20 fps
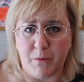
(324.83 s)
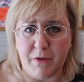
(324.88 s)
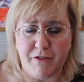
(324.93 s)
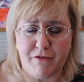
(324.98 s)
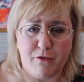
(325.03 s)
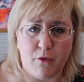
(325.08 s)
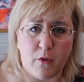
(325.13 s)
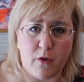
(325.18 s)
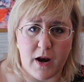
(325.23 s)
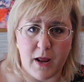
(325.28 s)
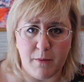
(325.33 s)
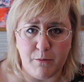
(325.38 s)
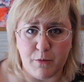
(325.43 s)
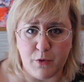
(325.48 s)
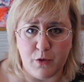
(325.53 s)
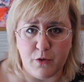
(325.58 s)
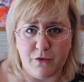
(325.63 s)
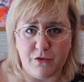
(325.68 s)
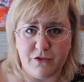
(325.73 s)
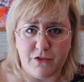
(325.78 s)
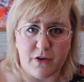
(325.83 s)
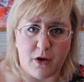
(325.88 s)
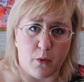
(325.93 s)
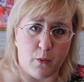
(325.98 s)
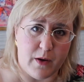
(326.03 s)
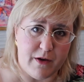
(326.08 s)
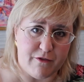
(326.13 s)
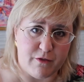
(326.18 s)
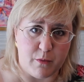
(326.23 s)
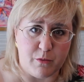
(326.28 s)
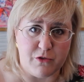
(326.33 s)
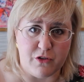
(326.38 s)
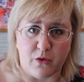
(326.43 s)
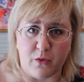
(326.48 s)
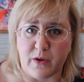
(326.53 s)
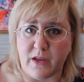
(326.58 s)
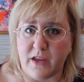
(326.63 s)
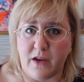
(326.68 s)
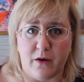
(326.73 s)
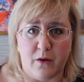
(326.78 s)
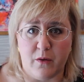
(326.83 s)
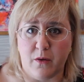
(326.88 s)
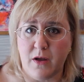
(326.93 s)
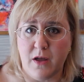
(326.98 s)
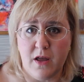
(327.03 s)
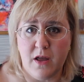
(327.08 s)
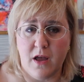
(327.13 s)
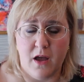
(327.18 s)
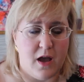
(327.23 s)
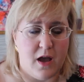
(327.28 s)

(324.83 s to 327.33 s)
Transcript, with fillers: Before I moved away from Tokyo,